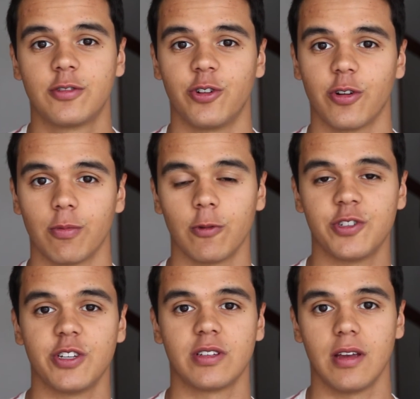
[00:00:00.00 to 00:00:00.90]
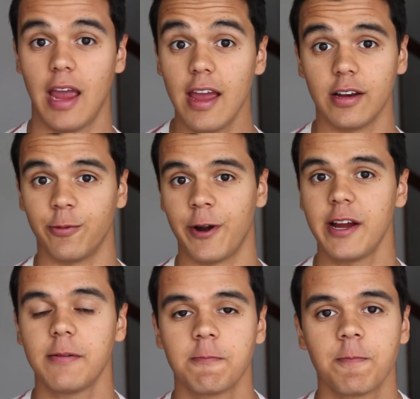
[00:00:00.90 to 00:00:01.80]
term, which is 8,
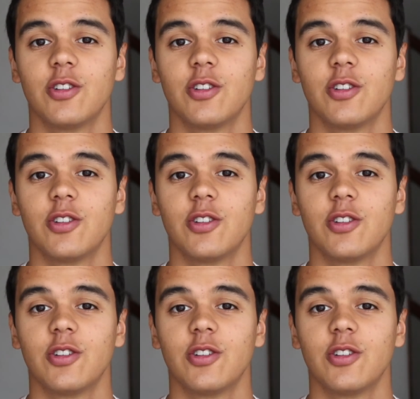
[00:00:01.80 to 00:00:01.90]
right?